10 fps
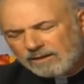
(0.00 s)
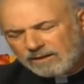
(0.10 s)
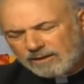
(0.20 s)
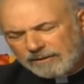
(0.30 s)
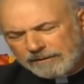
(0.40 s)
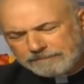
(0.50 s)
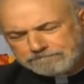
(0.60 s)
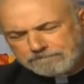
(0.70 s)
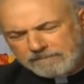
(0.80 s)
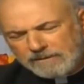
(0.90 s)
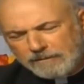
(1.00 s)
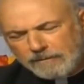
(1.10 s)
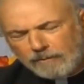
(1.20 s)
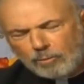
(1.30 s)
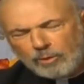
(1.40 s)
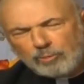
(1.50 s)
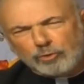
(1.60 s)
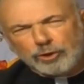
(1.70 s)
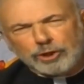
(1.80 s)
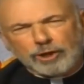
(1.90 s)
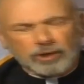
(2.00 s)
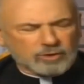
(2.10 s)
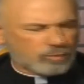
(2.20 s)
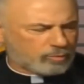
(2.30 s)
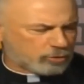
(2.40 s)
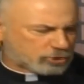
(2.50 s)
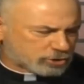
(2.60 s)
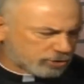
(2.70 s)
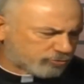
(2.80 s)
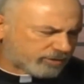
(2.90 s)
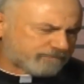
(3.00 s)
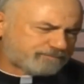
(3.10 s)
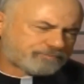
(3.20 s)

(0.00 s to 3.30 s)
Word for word: You know, when we're young, when we're children,